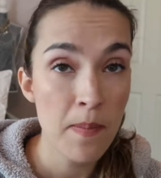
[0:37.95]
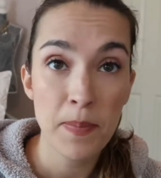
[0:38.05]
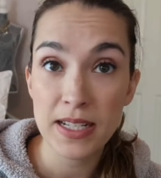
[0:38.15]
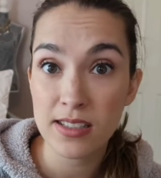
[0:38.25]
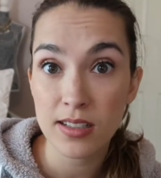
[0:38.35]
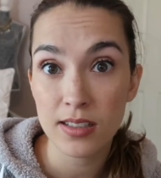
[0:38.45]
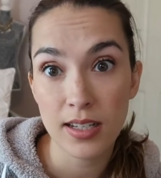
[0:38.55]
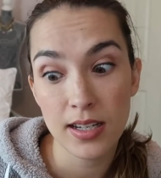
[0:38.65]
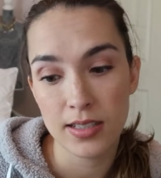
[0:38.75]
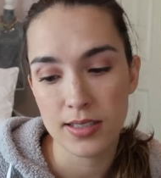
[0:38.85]
Basically,
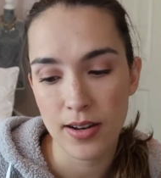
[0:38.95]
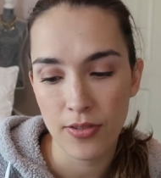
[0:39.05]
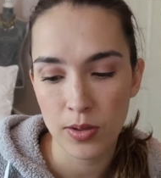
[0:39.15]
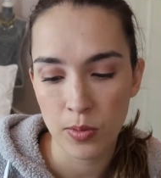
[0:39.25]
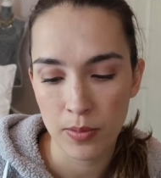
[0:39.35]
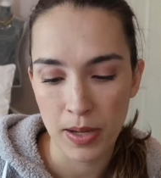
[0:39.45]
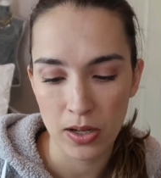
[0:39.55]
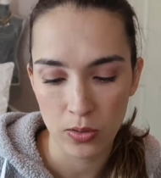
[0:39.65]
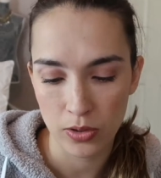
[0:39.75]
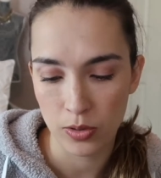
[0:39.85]
it's definitely one of my
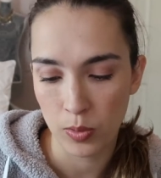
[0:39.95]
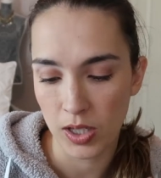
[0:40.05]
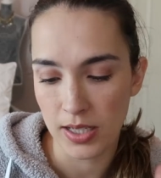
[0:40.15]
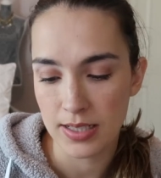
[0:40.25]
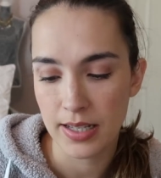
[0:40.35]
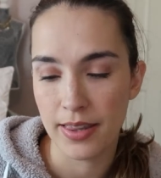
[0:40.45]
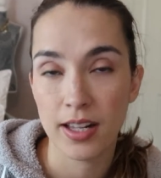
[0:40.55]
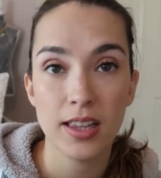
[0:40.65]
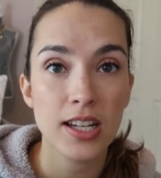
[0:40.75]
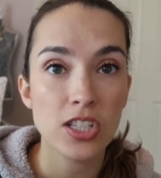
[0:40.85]
older ones in the
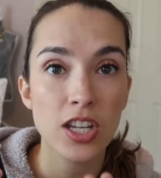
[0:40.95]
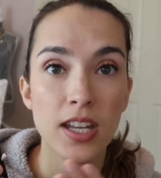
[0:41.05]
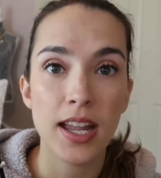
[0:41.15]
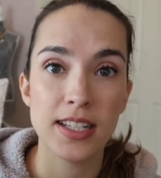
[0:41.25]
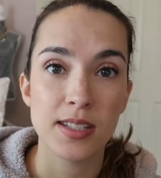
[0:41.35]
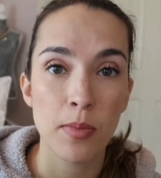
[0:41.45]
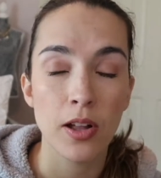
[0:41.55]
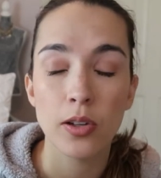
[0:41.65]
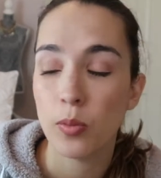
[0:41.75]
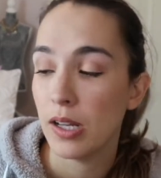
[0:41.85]
collection, a
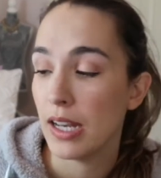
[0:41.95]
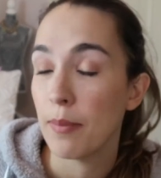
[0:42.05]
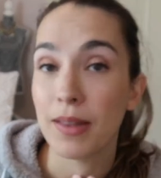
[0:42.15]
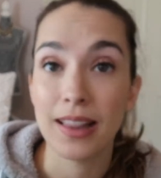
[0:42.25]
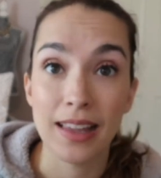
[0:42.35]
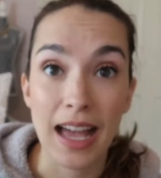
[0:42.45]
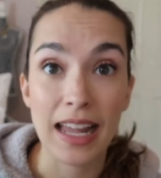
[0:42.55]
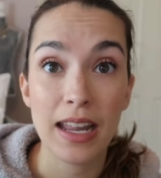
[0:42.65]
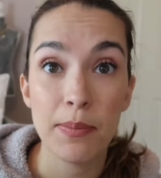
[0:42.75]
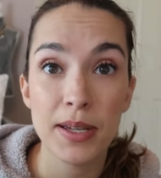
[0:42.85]
smaller one. I'm glad
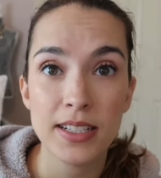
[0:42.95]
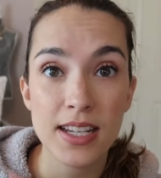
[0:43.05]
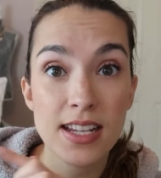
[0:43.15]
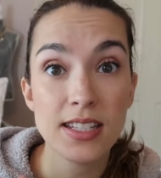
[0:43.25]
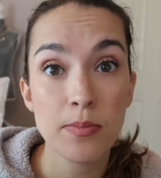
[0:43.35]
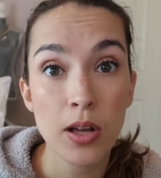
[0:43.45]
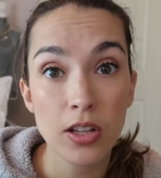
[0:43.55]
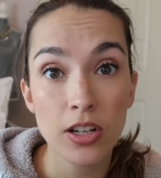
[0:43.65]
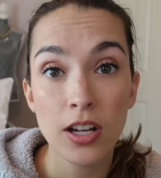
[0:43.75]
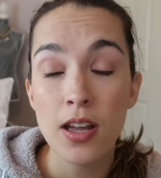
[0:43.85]
I picked a
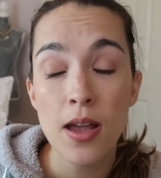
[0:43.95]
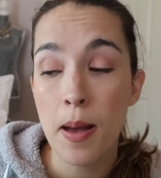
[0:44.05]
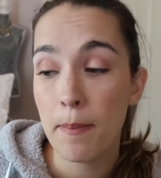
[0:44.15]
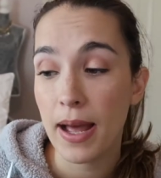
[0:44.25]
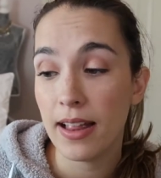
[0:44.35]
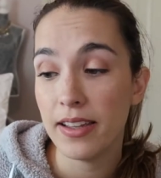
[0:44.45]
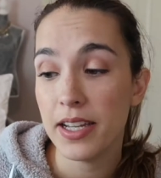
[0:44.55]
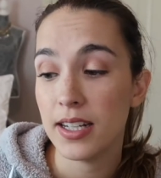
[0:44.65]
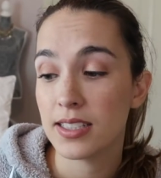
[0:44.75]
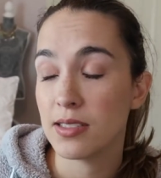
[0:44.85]
smaller
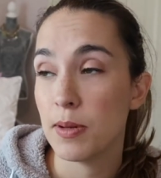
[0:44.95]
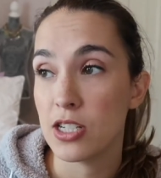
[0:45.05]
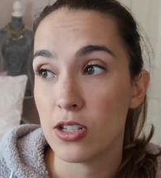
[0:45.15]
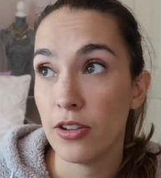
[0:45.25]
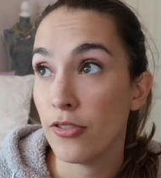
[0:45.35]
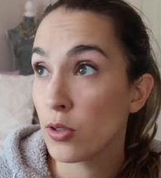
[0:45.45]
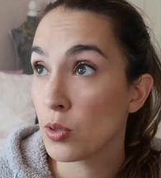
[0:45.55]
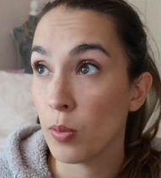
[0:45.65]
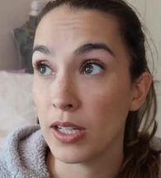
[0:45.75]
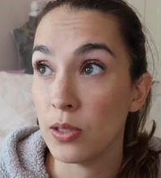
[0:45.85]
palette, especially for
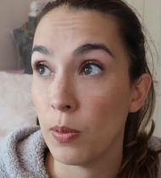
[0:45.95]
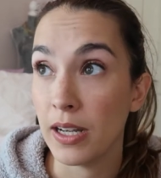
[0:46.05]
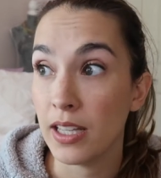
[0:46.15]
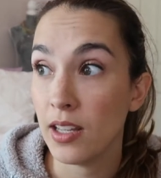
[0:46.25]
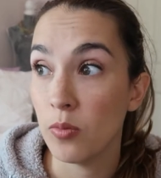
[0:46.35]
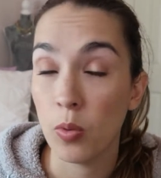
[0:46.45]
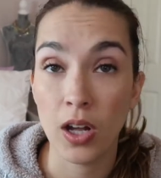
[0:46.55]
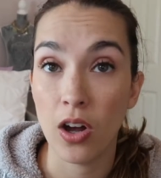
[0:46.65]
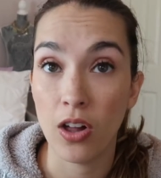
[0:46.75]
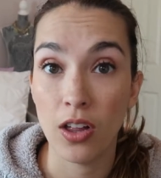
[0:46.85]
2020 and what
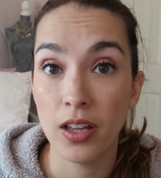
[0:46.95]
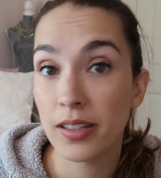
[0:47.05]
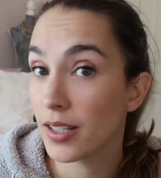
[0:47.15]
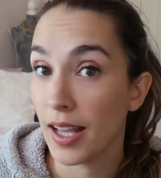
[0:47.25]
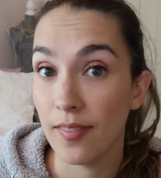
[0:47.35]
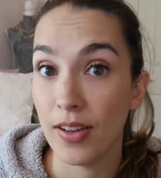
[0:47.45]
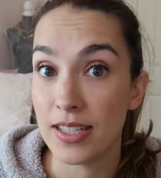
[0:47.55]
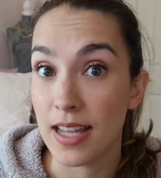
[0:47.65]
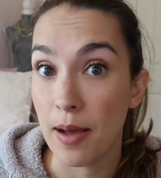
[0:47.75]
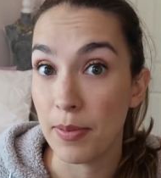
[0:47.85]
all kind of has
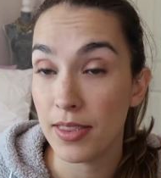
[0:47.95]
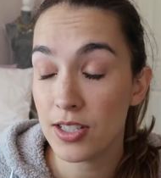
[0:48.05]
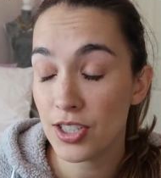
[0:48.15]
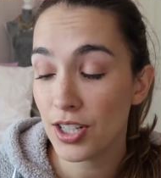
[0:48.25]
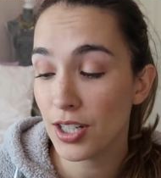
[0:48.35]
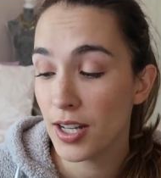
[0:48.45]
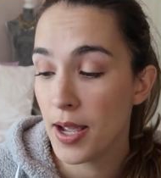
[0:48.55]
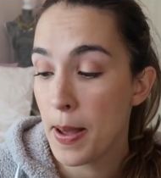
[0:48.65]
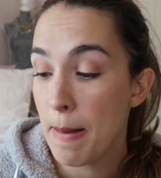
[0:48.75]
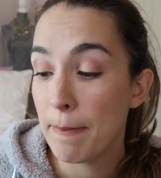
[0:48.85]
happened this year.
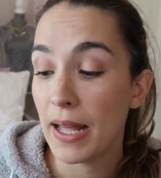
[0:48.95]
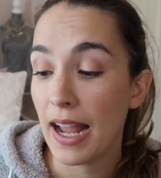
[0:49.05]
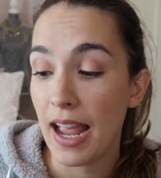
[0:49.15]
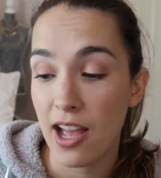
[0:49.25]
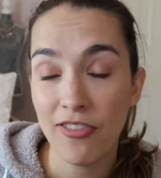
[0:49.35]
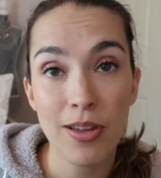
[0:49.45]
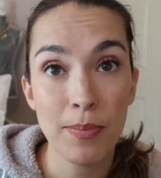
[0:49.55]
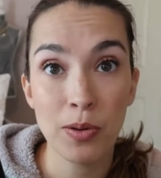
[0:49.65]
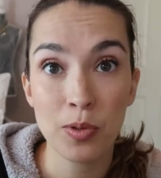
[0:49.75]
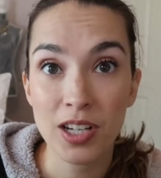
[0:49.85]
But I have
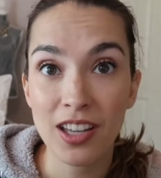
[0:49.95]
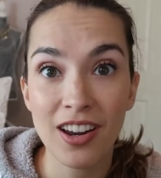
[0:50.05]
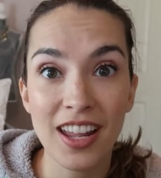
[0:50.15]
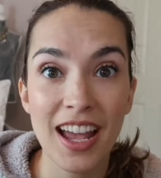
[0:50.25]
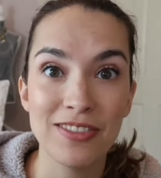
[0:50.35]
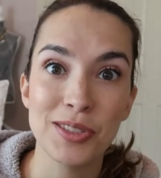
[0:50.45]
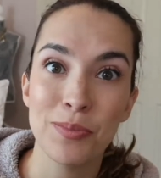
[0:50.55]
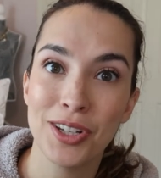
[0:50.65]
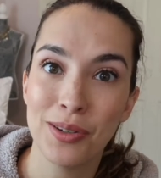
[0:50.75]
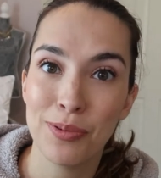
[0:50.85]
been working on it, have some
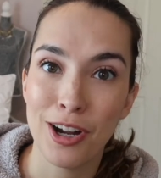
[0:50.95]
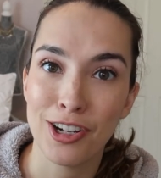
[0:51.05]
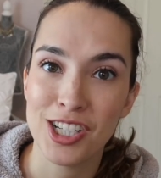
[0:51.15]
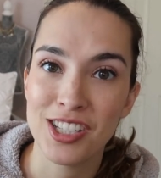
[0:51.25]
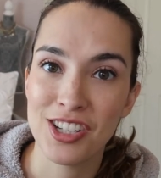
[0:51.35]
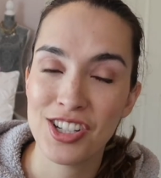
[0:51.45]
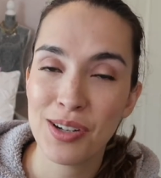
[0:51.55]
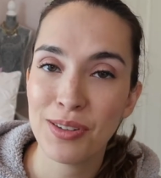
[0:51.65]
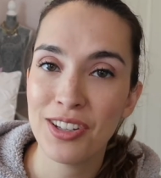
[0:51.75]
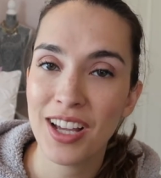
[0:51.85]
good progress to share
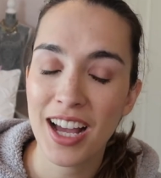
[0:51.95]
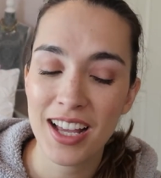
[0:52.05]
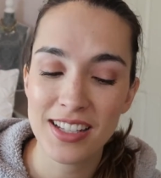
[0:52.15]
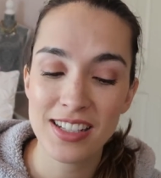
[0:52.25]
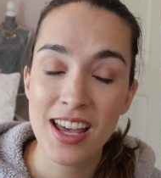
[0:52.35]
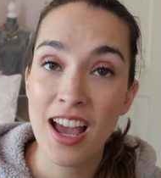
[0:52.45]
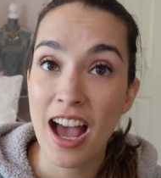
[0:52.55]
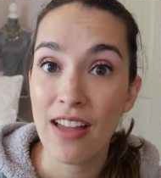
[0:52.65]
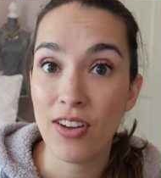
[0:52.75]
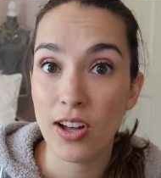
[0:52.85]
with you guys.
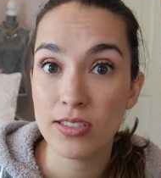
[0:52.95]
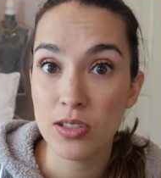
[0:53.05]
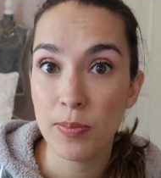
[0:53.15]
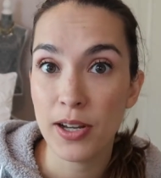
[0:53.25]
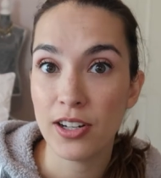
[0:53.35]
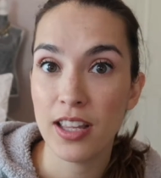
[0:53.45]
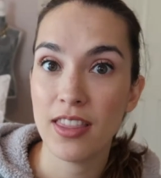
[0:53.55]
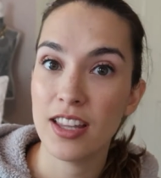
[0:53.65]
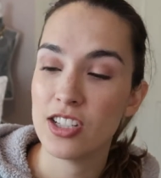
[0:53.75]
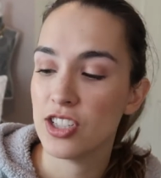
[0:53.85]
I've also paired
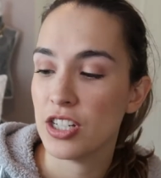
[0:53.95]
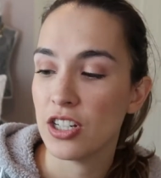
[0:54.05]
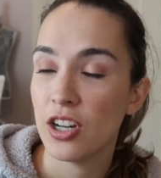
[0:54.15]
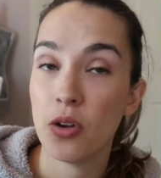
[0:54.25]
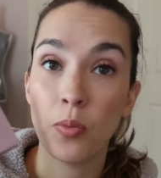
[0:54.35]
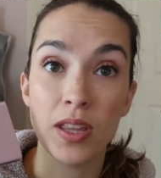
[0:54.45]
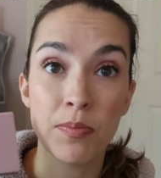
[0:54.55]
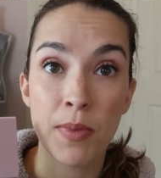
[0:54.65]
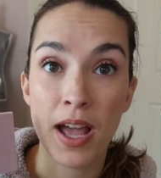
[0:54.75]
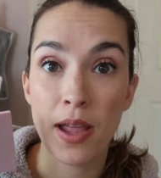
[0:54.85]
it this year with
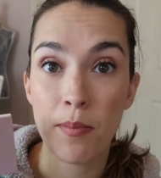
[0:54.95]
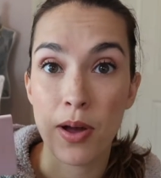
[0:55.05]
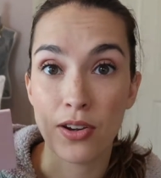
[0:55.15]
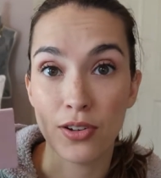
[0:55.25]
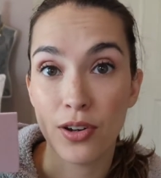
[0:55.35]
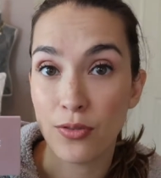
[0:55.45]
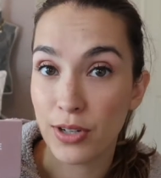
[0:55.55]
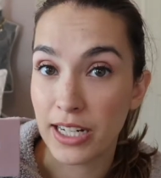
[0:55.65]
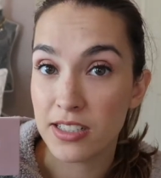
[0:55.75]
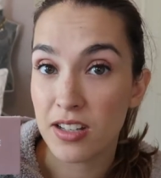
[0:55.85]
my Modern
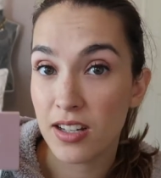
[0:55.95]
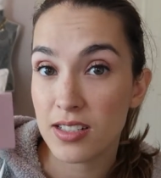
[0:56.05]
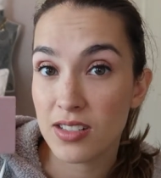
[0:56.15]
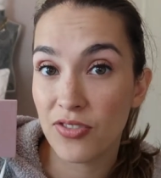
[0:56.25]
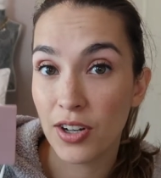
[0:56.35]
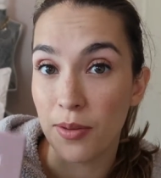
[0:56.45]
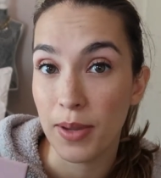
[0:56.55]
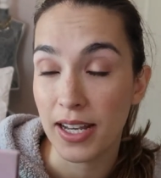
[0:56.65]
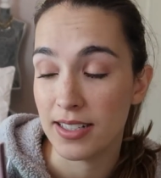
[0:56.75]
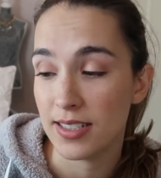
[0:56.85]
Renaissance from
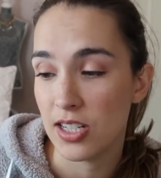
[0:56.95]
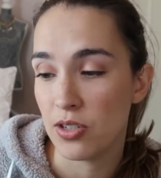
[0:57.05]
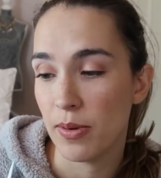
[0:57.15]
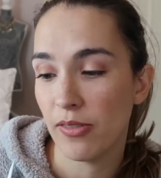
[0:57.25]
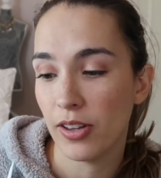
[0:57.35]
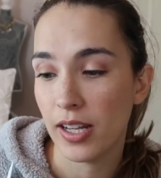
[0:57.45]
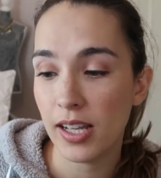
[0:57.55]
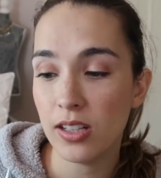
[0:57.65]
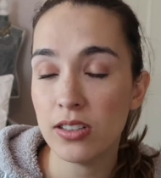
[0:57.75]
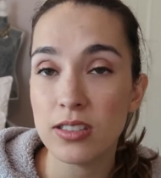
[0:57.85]
Anastasia Beverly
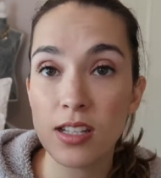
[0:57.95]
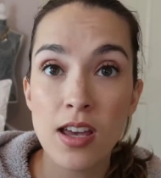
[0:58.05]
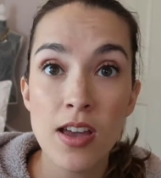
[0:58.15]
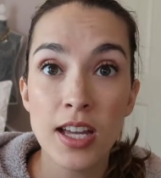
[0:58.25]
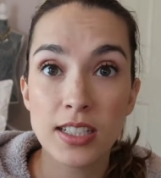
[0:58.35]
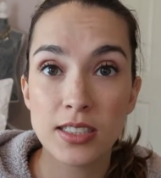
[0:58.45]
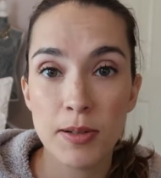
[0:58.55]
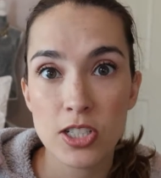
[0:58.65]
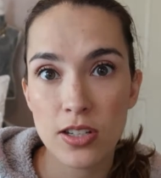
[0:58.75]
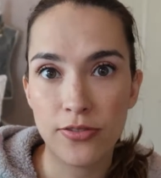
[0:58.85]
Hills,
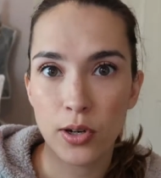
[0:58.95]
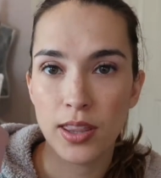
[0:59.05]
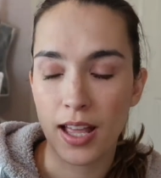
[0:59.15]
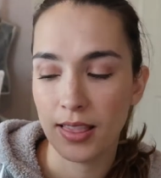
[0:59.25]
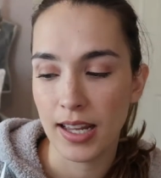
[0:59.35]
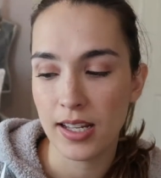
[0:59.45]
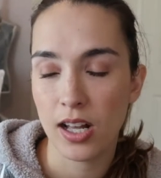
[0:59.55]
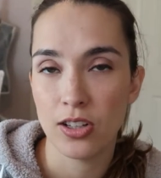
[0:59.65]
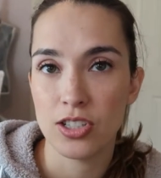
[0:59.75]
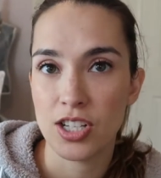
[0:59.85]
especially for that light
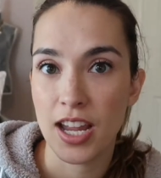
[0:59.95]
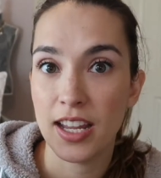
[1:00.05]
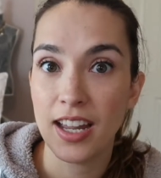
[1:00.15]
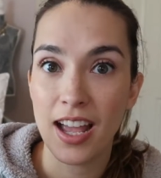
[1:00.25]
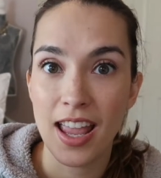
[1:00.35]
color shade.